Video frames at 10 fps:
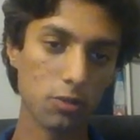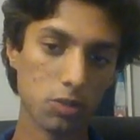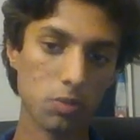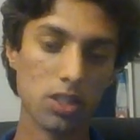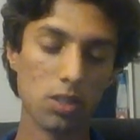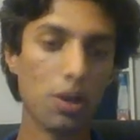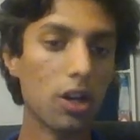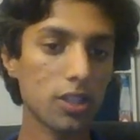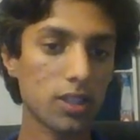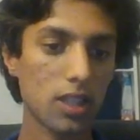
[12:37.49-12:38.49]
which means the
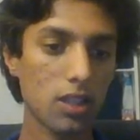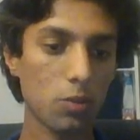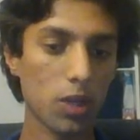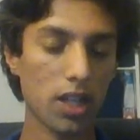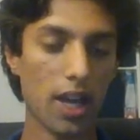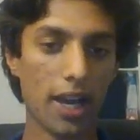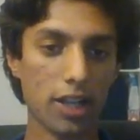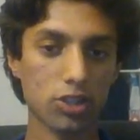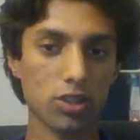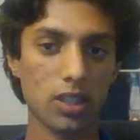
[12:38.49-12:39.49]
policy will
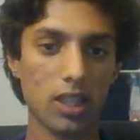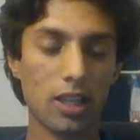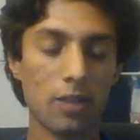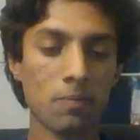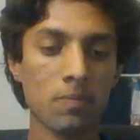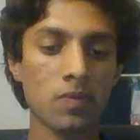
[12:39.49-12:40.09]
actually